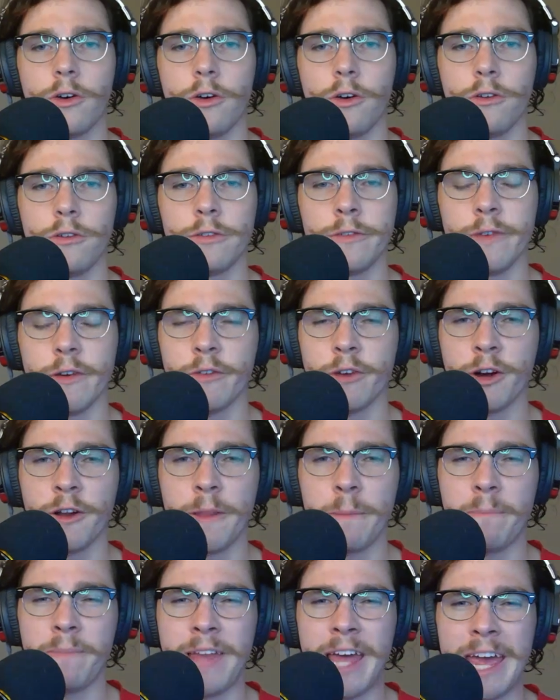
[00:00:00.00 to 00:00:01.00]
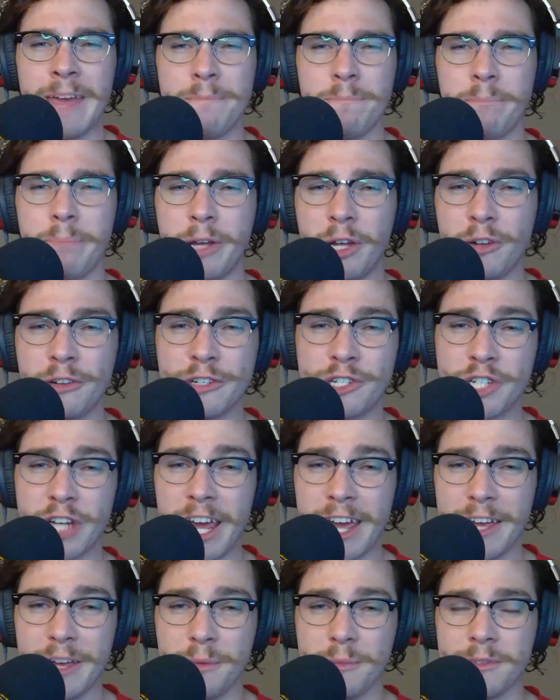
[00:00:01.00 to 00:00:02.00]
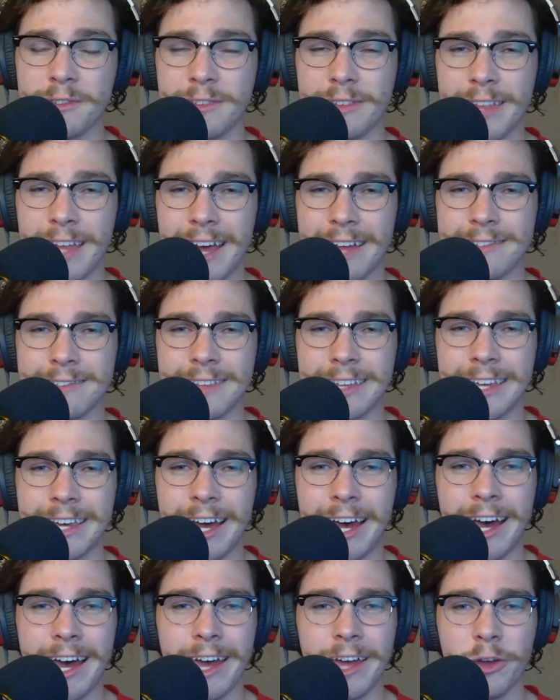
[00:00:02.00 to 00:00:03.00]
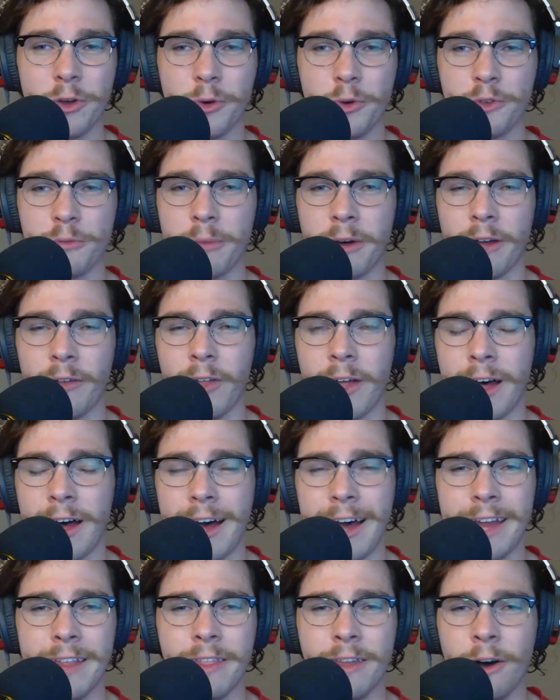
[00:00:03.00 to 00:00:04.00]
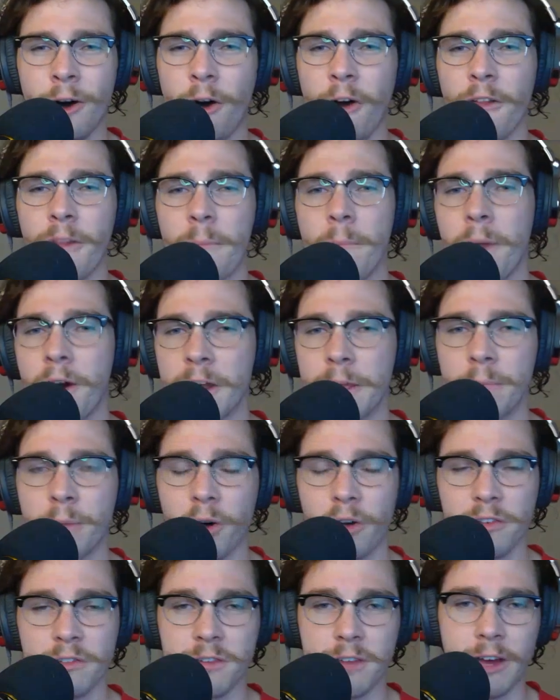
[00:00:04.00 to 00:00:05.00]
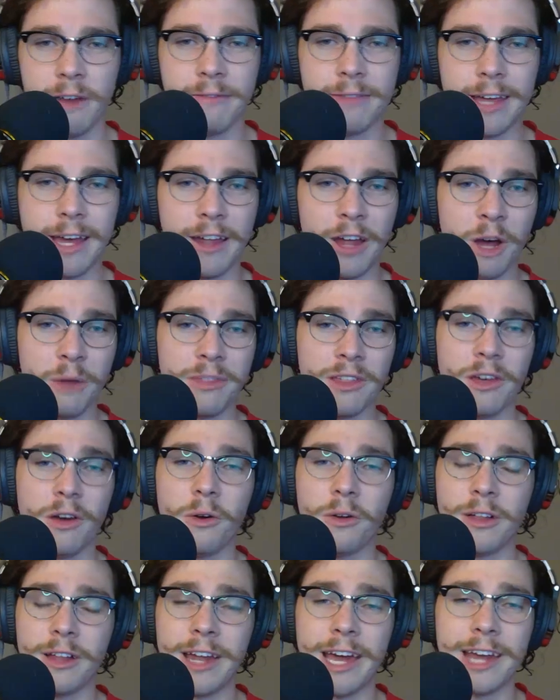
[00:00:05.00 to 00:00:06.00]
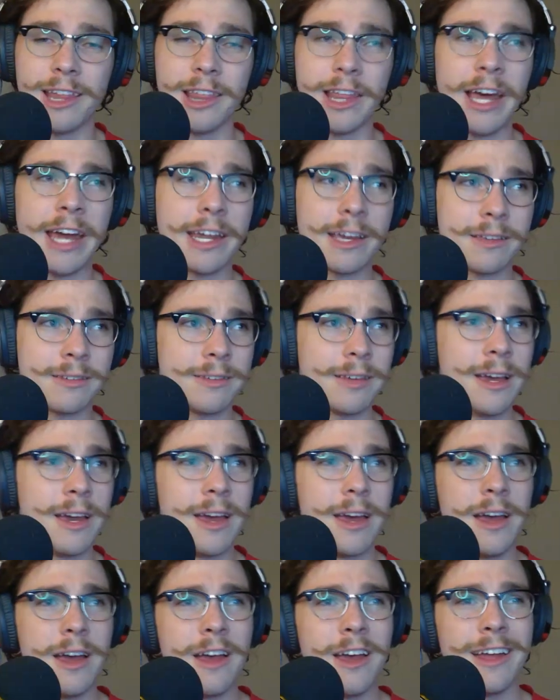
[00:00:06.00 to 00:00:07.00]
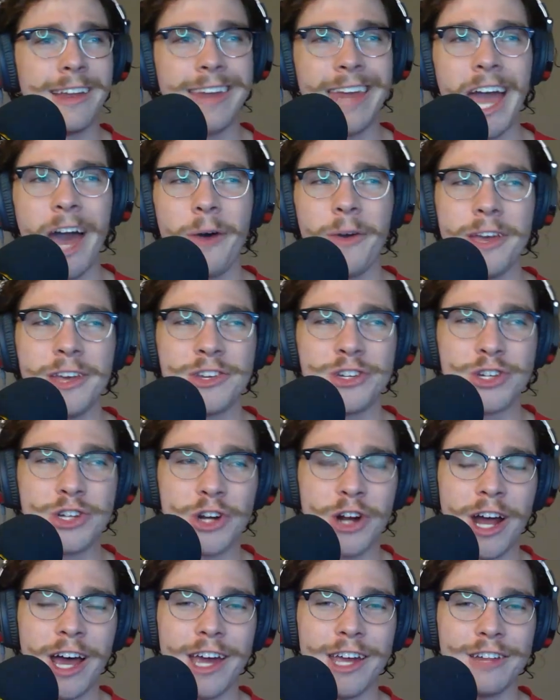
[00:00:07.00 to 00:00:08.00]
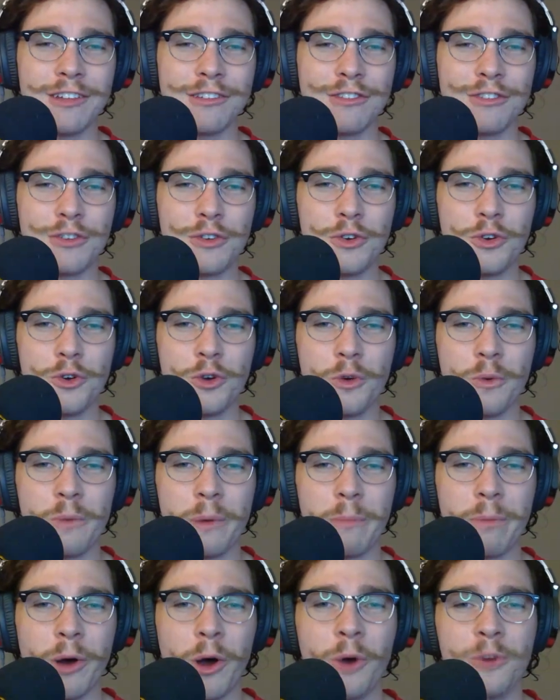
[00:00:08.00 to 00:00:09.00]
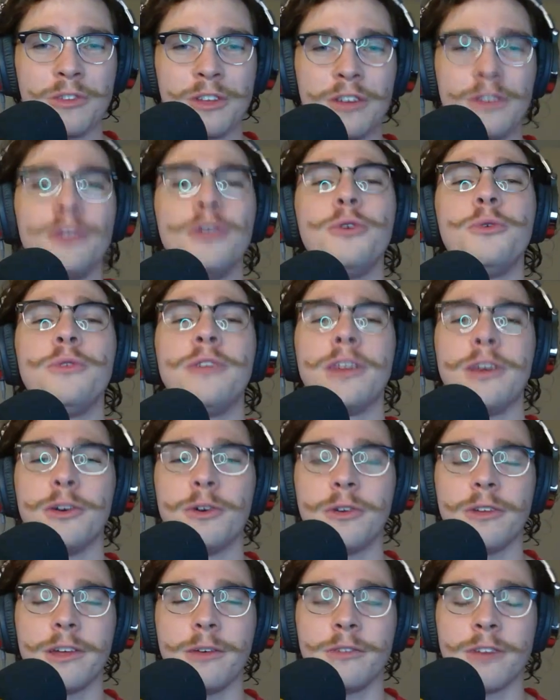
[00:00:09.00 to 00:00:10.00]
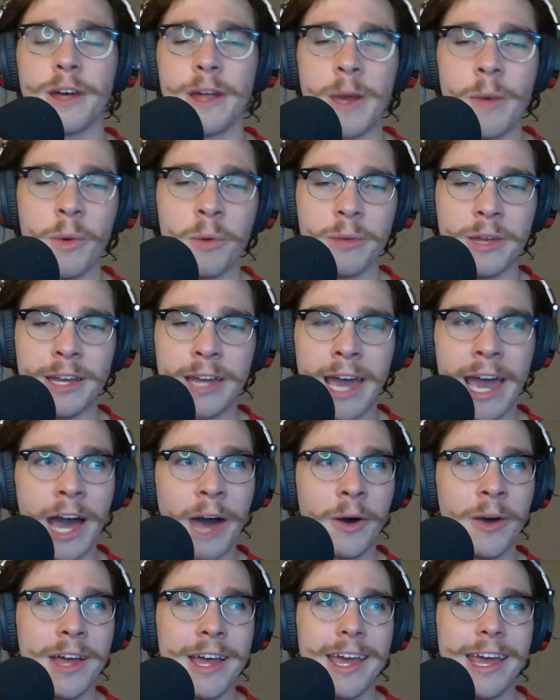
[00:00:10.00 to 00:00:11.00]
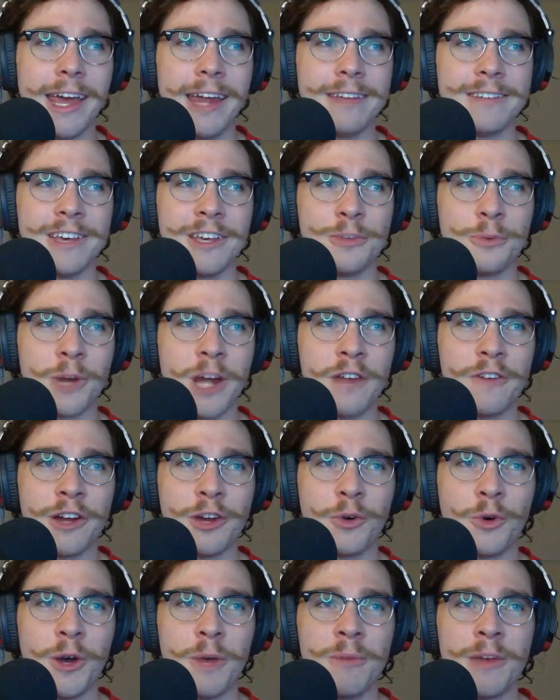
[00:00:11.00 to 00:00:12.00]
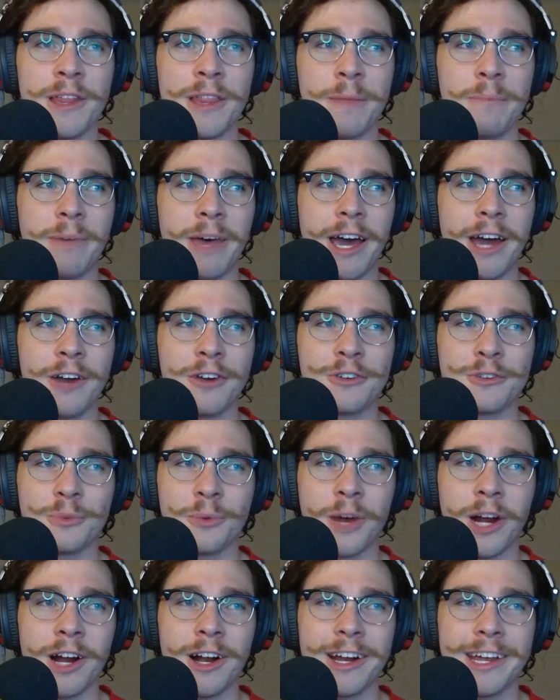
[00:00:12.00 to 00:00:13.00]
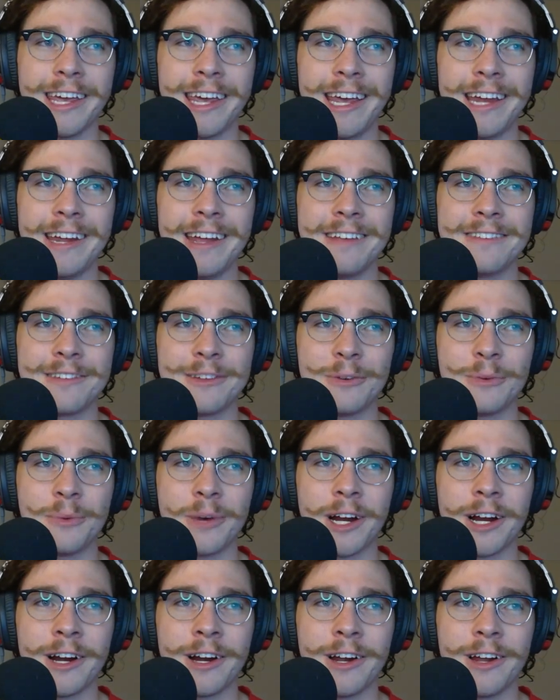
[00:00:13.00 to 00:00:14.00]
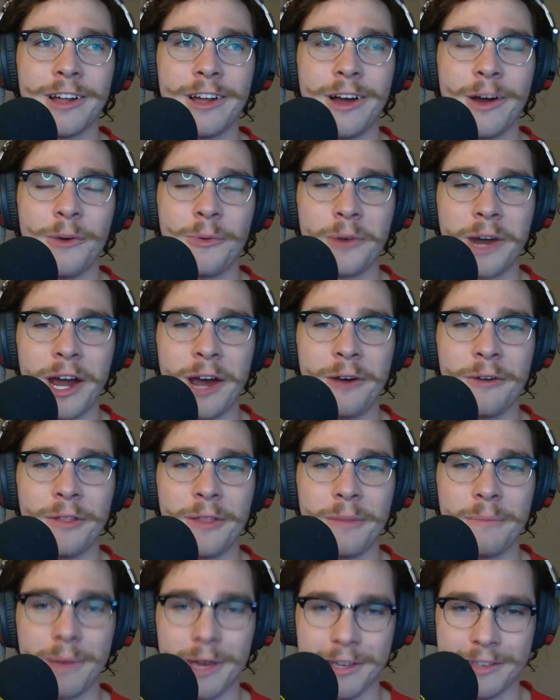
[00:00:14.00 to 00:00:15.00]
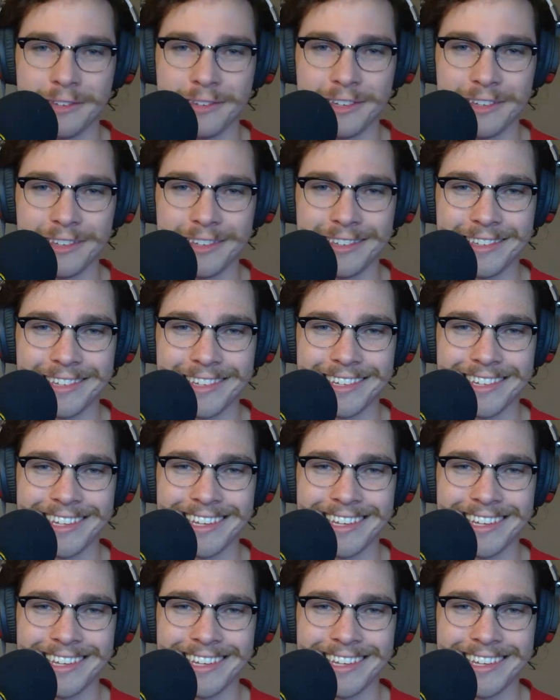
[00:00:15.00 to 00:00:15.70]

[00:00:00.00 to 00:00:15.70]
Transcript: So if you ever heard the name Bill James, that's the guy who's behind all the Moneyball stuff that helped the Oakland Athletics. Now he's trying to propose a new deal. He was on MLB Now, and he says whatever equipment the batter is wearing, he needs to wear it around the bases.